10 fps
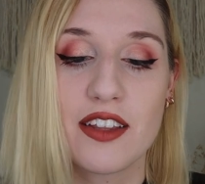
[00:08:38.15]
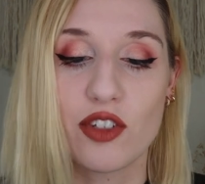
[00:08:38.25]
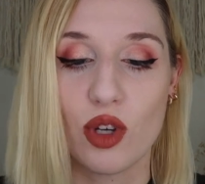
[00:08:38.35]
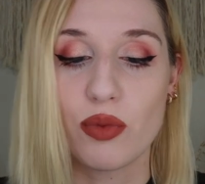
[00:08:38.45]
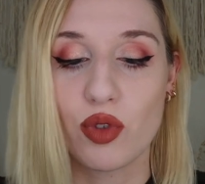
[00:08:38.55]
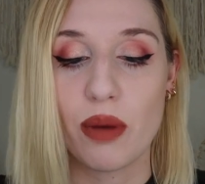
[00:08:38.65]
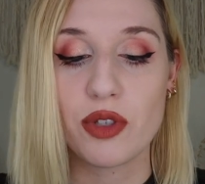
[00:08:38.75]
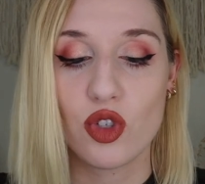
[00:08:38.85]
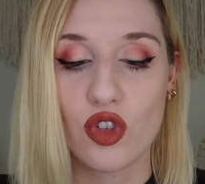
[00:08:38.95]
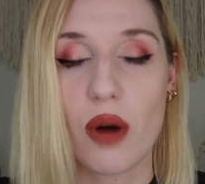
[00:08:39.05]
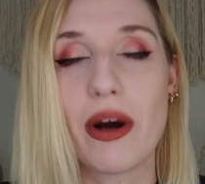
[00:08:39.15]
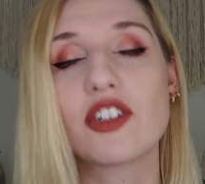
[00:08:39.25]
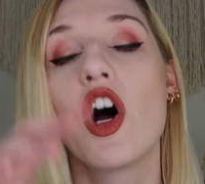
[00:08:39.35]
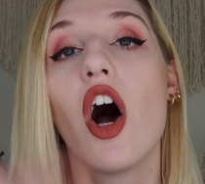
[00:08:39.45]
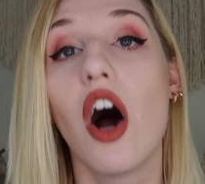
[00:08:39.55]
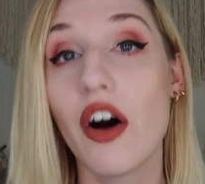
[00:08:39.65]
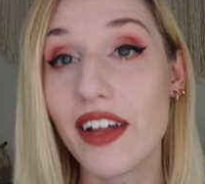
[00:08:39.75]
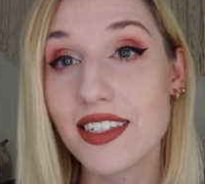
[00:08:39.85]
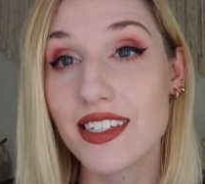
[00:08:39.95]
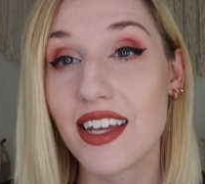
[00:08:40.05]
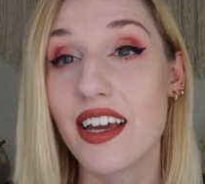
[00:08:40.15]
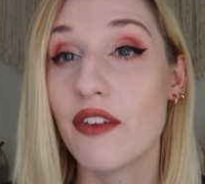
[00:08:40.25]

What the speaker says: the soap scrubs so much. All that to say,